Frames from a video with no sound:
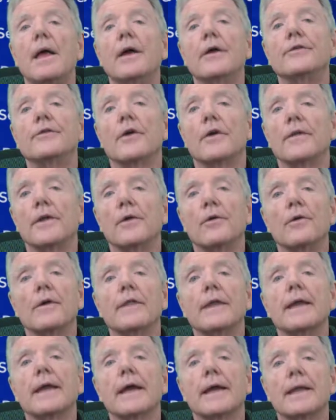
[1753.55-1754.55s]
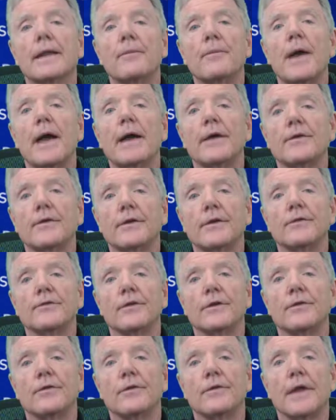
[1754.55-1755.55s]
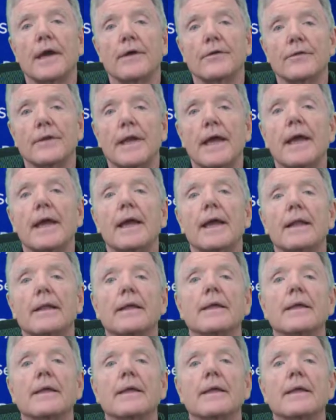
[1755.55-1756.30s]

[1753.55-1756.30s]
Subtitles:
So the only thing I can imagine is in 2008,